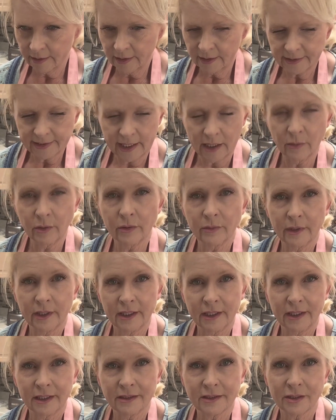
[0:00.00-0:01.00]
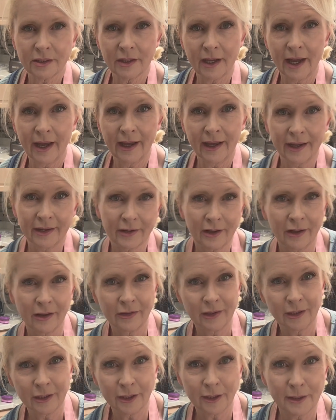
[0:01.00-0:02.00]
Now we're ready to add all the
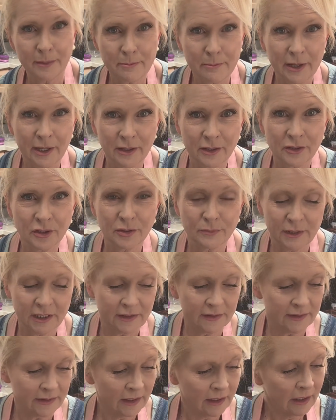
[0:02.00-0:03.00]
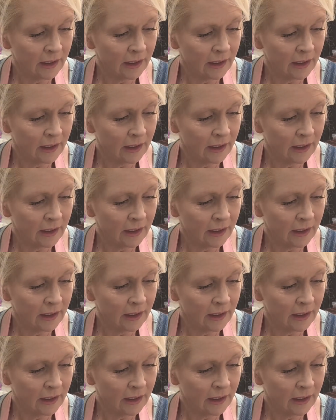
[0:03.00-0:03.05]
little embellishments.